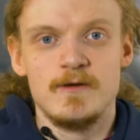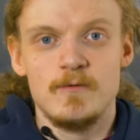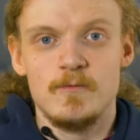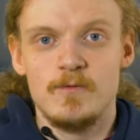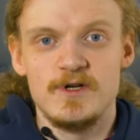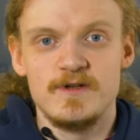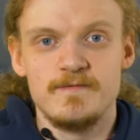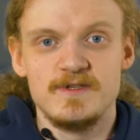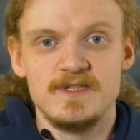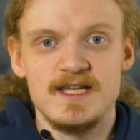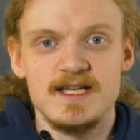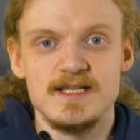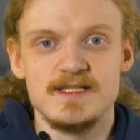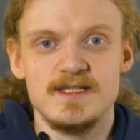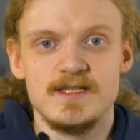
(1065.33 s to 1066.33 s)
what a
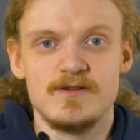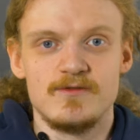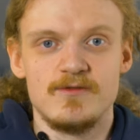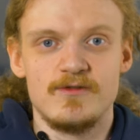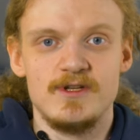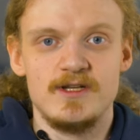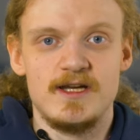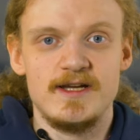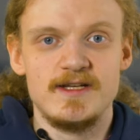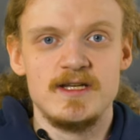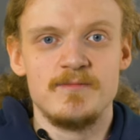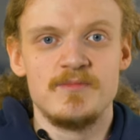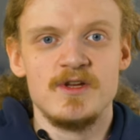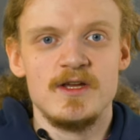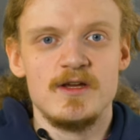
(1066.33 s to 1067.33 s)
fantastic rookie
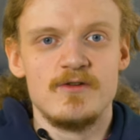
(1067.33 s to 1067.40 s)
lineup,